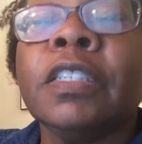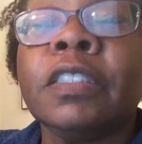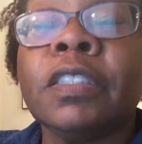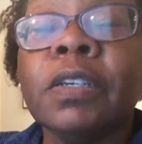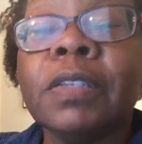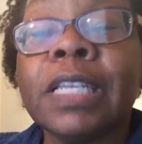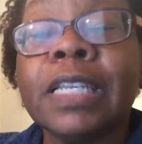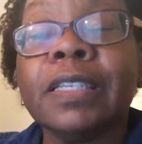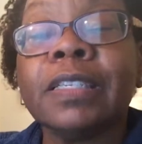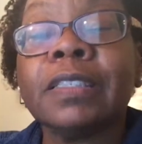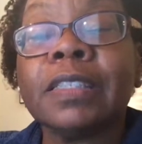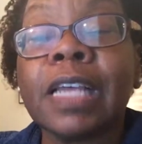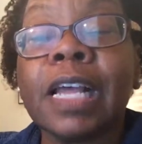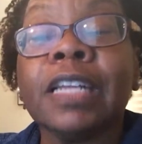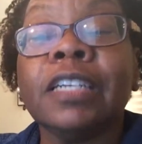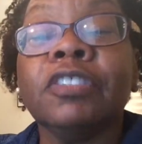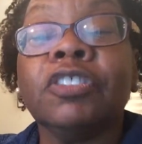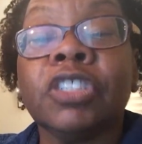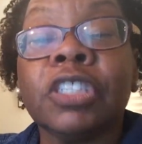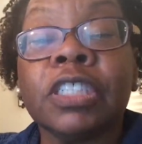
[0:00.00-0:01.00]
so that the
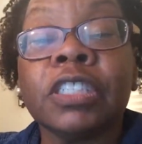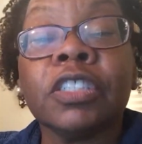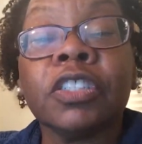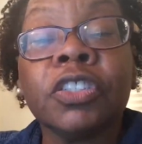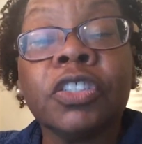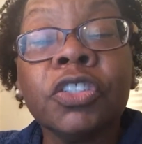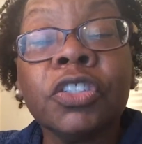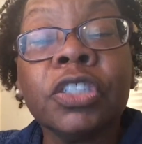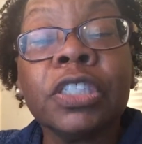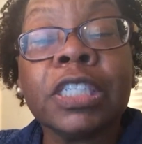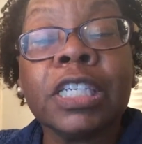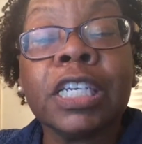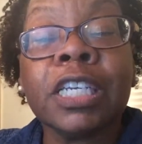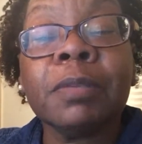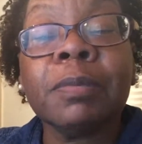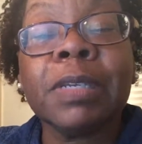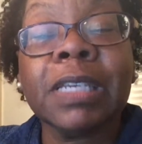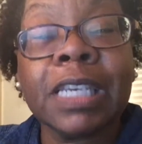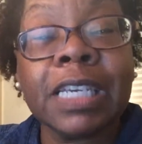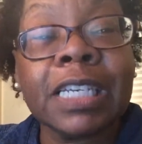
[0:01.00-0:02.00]
Scottish Inn could
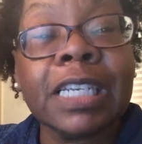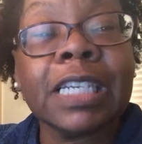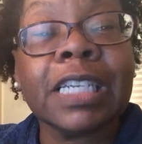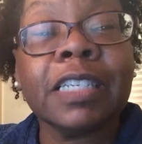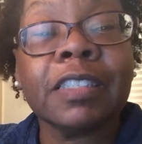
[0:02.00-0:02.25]
keep getting